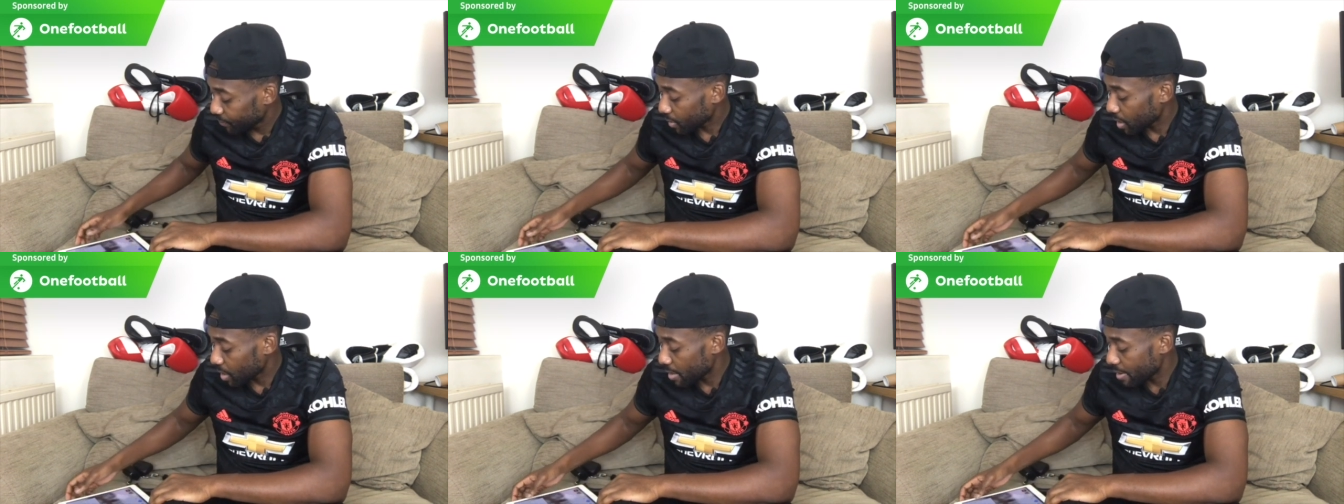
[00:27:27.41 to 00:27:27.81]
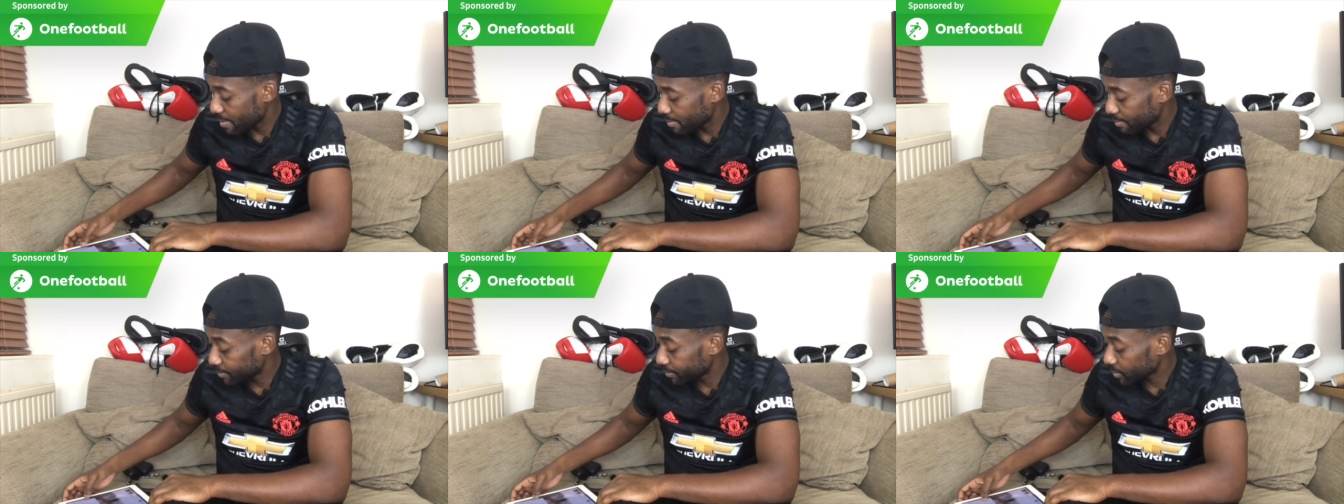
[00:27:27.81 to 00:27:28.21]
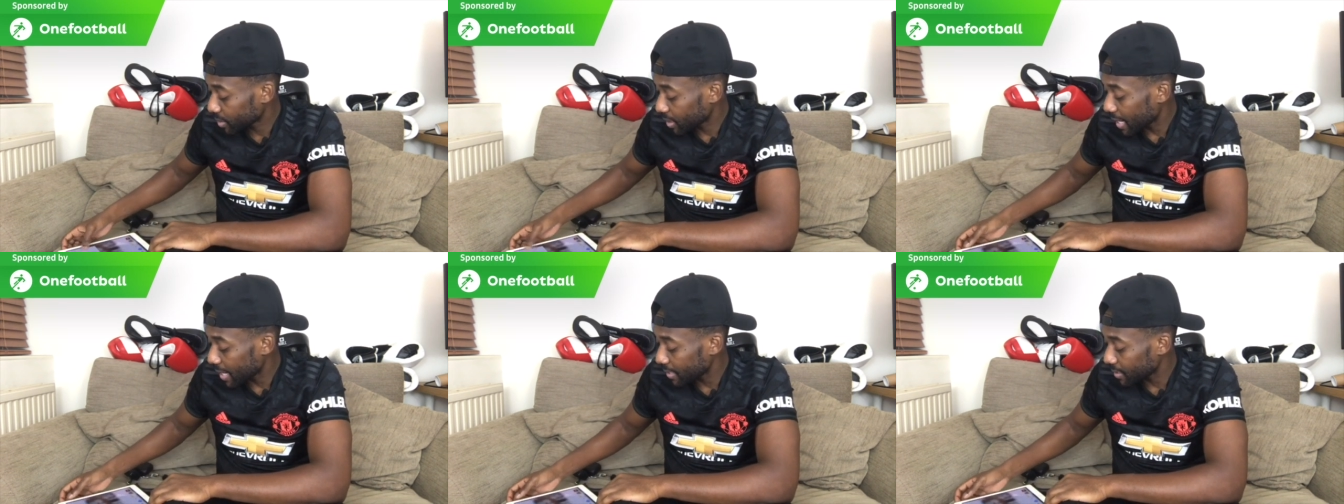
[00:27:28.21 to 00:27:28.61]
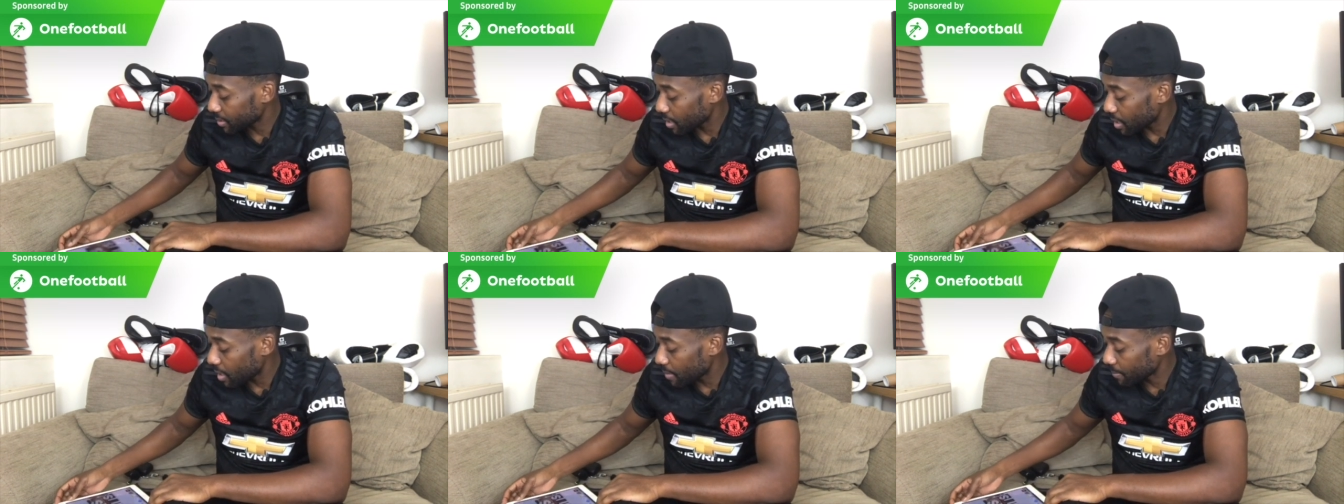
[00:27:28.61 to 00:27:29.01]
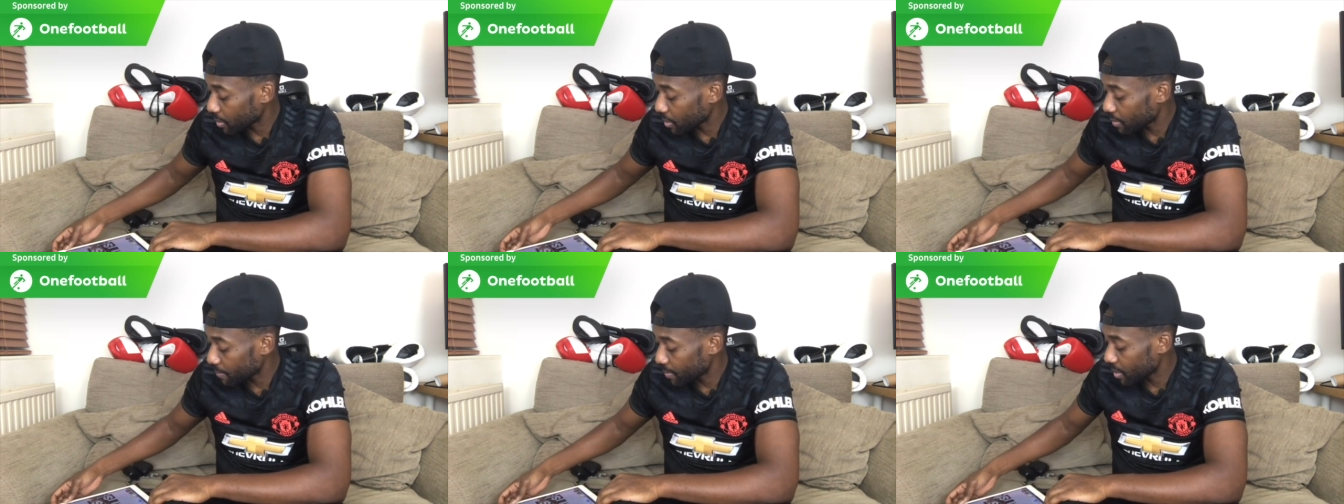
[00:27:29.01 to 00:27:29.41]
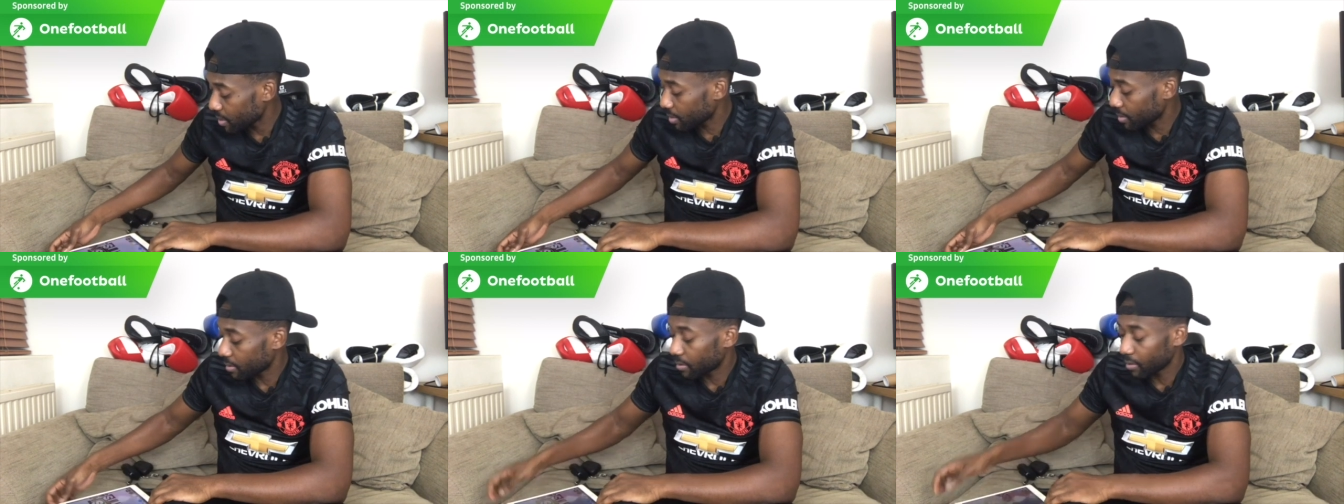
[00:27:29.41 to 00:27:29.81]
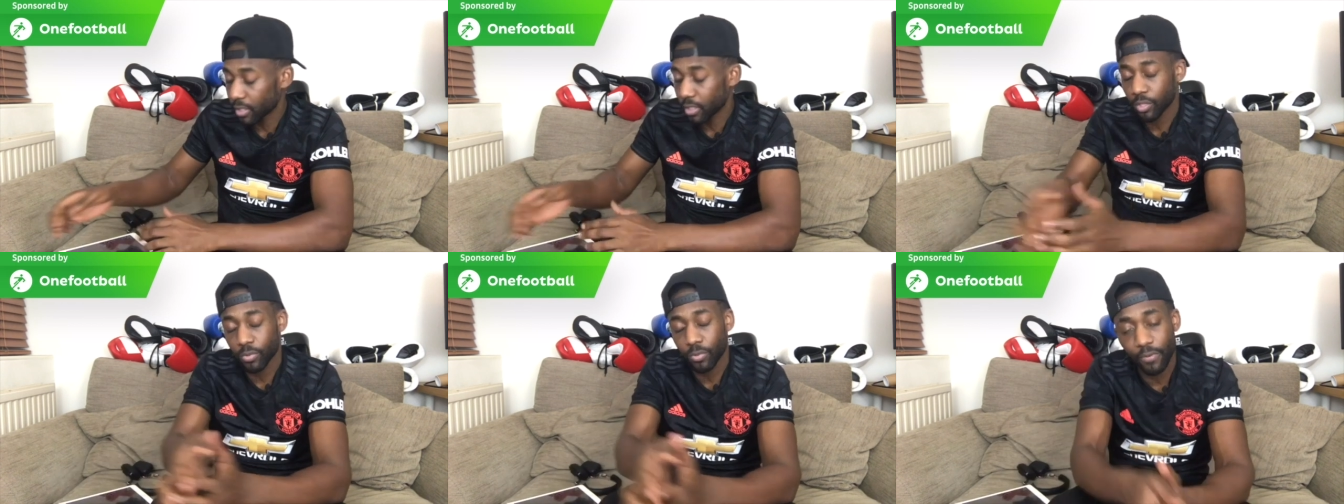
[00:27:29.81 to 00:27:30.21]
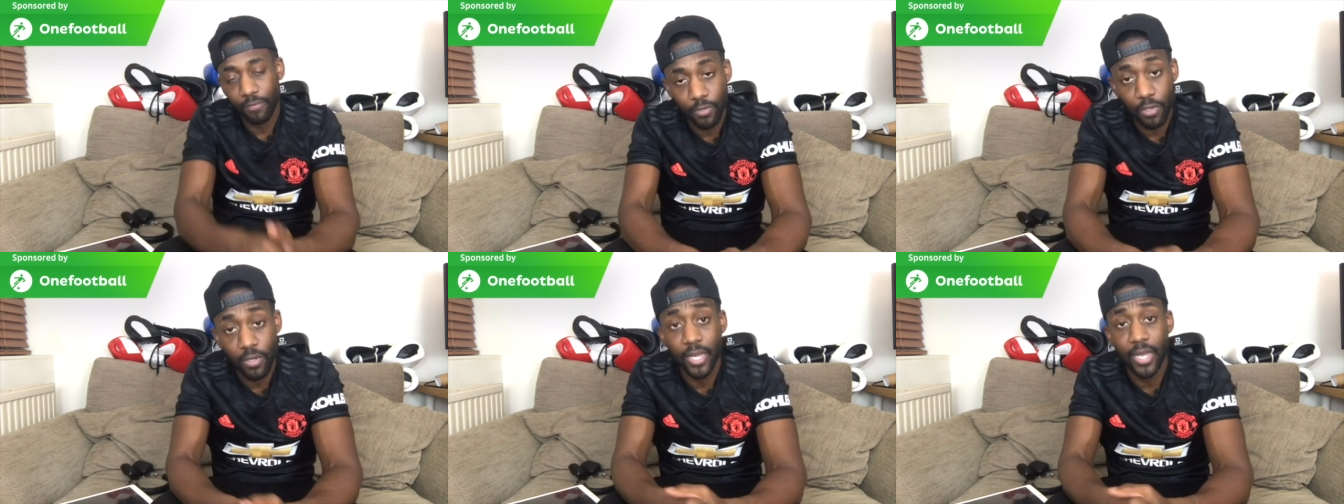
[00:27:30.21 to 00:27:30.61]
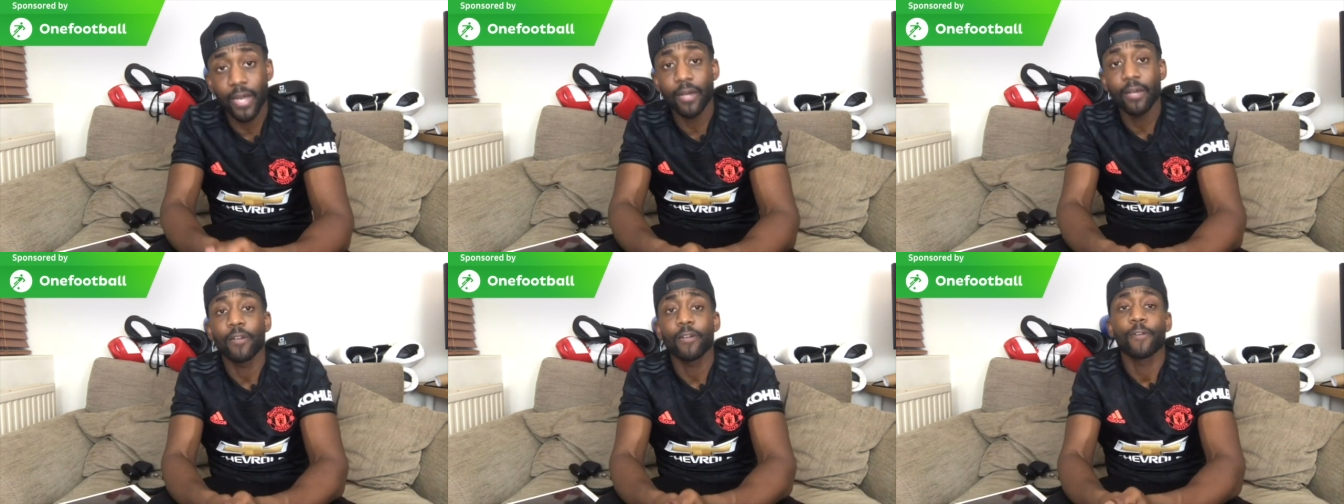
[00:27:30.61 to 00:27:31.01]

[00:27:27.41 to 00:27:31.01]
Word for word: Um, guys, I'm gonna be honest with you, yeah.